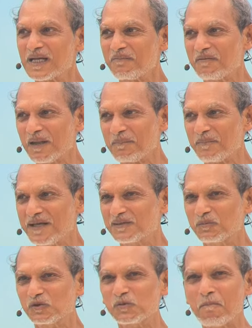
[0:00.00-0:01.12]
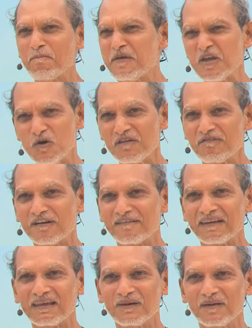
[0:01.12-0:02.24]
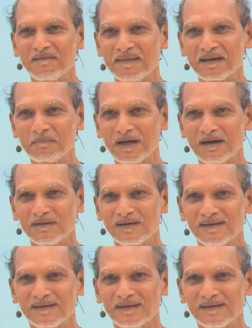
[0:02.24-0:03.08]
up from that place is the most beautiful thing you can think about.